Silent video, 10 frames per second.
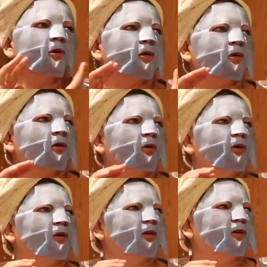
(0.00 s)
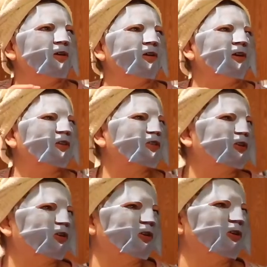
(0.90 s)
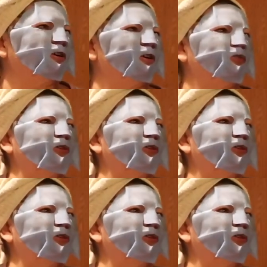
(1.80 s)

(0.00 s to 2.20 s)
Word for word: Ooh, it's cold. It's good. It